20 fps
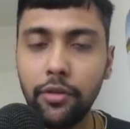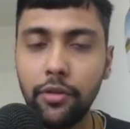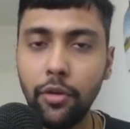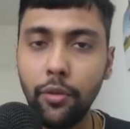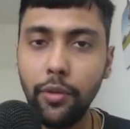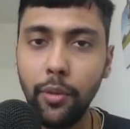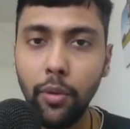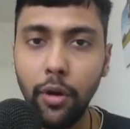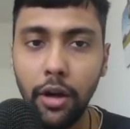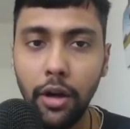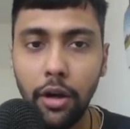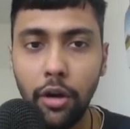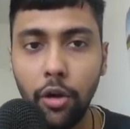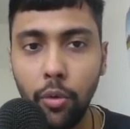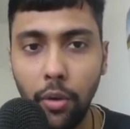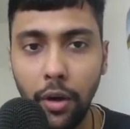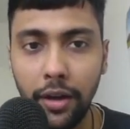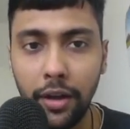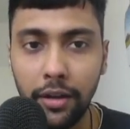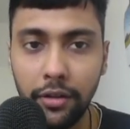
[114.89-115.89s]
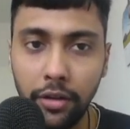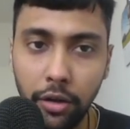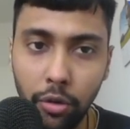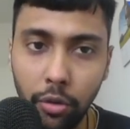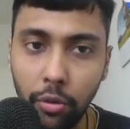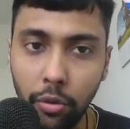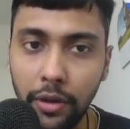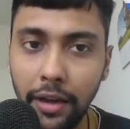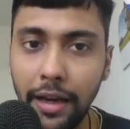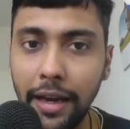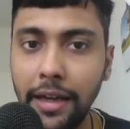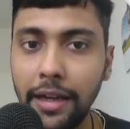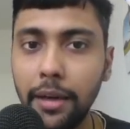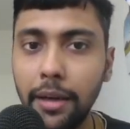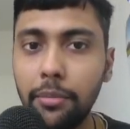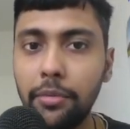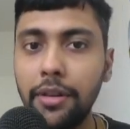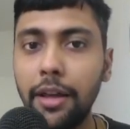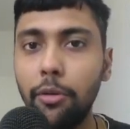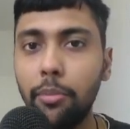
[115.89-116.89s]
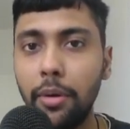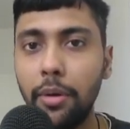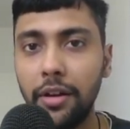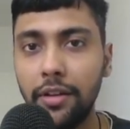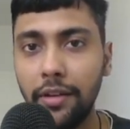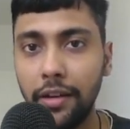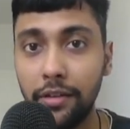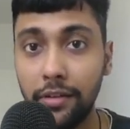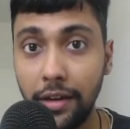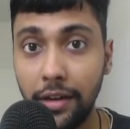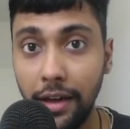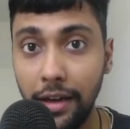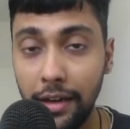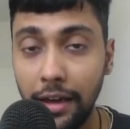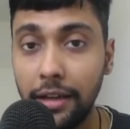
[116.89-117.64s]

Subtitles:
So we want to know what is the total items they have purchased, right?